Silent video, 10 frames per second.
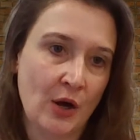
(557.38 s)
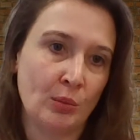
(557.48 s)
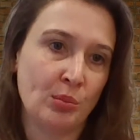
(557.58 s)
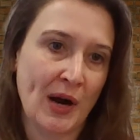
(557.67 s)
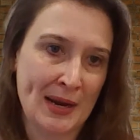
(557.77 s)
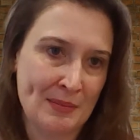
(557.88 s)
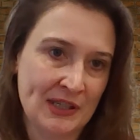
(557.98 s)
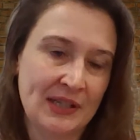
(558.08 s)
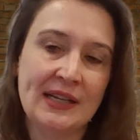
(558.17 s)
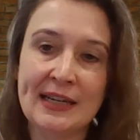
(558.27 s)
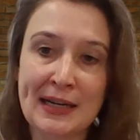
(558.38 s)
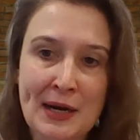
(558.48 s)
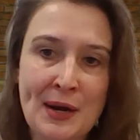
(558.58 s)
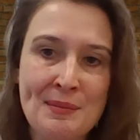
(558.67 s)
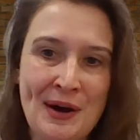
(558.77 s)
our primary
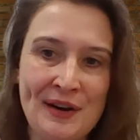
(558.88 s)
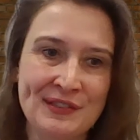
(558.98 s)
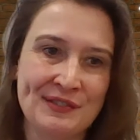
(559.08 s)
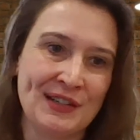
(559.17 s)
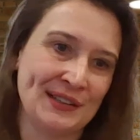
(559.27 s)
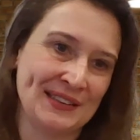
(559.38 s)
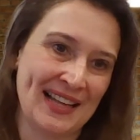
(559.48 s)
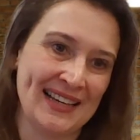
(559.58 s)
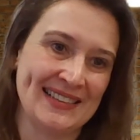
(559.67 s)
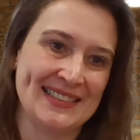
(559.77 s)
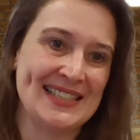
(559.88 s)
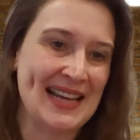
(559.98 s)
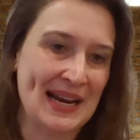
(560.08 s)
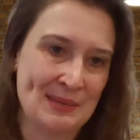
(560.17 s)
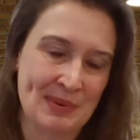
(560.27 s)
income off of our clients'
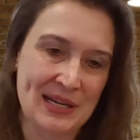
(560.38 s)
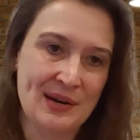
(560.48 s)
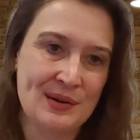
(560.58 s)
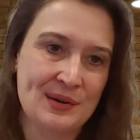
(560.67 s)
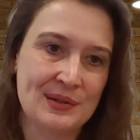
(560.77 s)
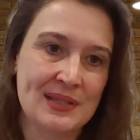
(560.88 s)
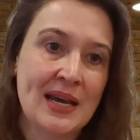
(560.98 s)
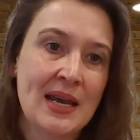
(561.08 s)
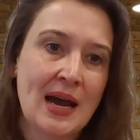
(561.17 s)
IPOs.